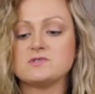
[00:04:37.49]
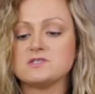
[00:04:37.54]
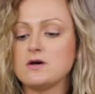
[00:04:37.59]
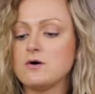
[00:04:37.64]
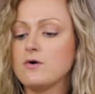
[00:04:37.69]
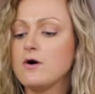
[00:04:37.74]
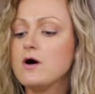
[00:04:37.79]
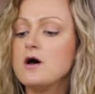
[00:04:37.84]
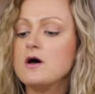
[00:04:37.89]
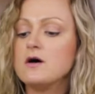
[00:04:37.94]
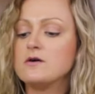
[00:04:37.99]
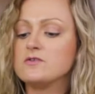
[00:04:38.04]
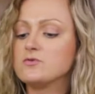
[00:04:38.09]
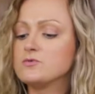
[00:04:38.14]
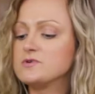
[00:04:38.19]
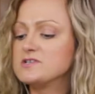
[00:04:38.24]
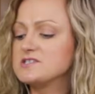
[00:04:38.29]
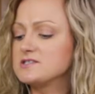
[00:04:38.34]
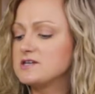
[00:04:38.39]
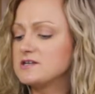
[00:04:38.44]
So the
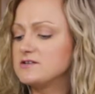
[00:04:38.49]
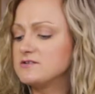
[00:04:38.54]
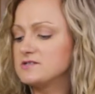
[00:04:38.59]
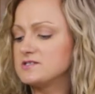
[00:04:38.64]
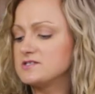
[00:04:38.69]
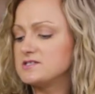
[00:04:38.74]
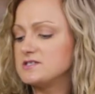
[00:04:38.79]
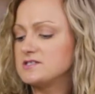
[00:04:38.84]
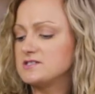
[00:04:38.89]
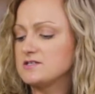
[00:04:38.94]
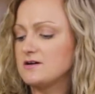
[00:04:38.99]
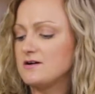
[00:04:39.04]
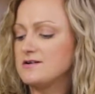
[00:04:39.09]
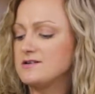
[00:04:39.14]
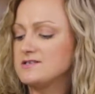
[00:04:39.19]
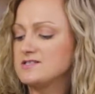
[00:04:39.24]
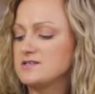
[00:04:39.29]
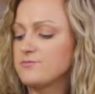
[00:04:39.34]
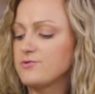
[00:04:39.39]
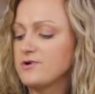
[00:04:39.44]
reason I do the sea salt
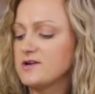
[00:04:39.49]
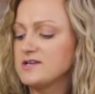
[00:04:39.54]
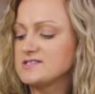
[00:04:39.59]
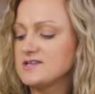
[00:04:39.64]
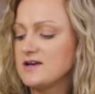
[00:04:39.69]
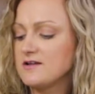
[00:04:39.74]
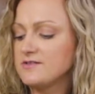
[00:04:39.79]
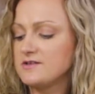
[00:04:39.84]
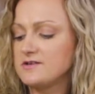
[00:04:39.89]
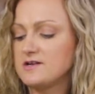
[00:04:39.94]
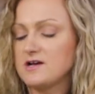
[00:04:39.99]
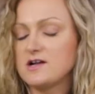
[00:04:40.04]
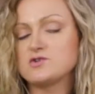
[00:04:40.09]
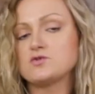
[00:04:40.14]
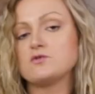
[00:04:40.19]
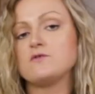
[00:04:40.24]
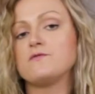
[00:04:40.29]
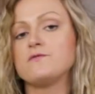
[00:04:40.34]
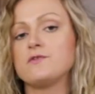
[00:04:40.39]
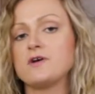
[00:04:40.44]
is it brings out the
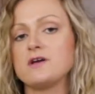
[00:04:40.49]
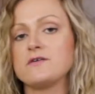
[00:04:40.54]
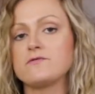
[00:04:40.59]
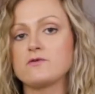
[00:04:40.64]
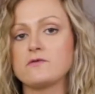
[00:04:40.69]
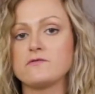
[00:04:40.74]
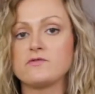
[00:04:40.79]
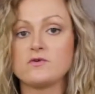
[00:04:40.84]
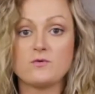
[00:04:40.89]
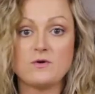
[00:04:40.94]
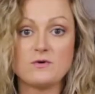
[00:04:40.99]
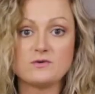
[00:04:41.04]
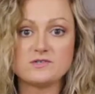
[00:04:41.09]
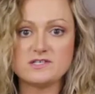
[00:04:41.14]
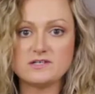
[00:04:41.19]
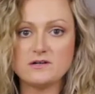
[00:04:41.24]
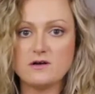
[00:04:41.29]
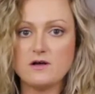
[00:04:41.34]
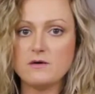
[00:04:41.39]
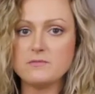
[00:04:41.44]
natural flavor of the
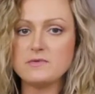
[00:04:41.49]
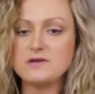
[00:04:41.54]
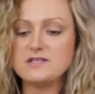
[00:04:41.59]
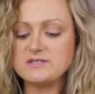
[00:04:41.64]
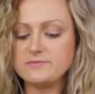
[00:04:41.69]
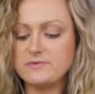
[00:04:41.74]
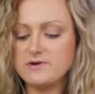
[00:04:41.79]
roasted almonds,